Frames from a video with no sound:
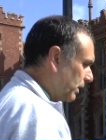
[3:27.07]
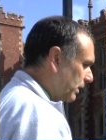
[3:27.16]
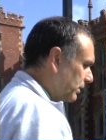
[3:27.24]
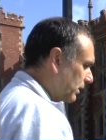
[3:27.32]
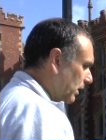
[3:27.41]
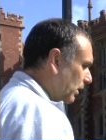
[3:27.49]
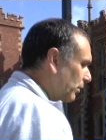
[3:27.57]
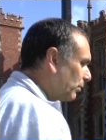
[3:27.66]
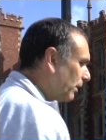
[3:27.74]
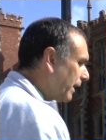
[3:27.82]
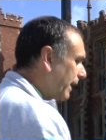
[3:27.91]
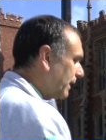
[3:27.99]
chest,
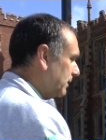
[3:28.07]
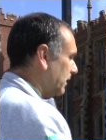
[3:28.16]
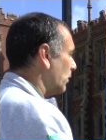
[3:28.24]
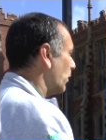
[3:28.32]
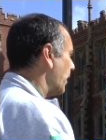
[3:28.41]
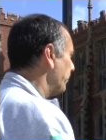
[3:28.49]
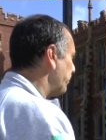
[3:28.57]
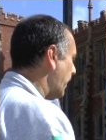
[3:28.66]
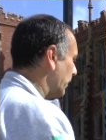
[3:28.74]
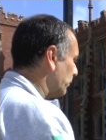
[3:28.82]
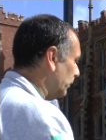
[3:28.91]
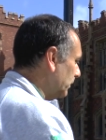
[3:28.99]
your legs and
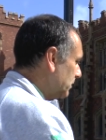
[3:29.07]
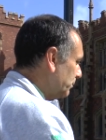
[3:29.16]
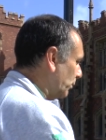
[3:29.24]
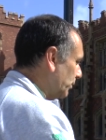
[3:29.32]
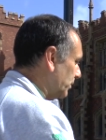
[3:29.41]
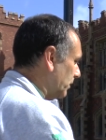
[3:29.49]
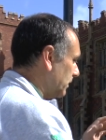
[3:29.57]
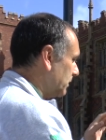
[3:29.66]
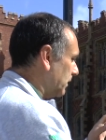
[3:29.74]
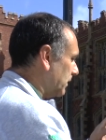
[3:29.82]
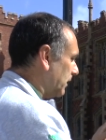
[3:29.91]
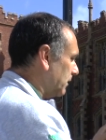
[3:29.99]
back will support you.
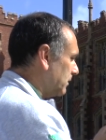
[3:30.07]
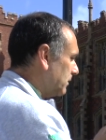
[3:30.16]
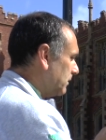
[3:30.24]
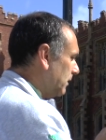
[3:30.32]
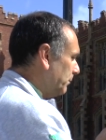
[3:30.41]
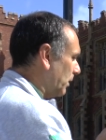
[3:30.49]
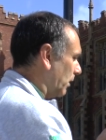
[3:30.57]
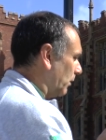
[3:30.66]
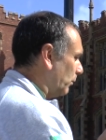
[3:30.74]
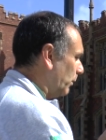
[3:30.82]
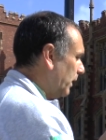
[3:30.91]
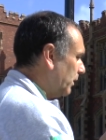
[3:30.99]
That's it. And sleep
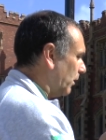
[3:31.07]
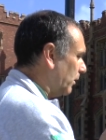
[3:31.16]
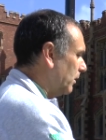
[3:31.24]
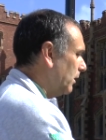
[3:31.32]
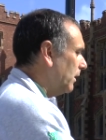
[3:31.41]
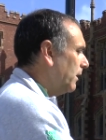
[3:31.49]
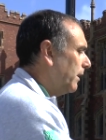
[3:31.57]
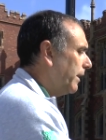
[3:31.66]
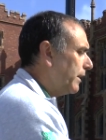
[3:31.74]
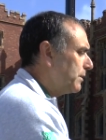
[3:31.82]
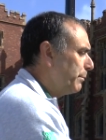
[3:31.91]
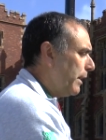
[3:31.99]
now, way down.
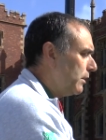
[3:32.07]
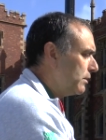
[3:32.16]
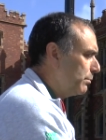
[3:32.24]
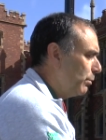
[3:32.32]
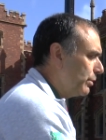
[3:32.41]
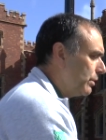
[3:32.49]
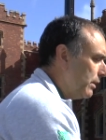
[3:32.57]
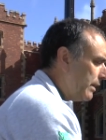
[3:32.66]
Legs and back will support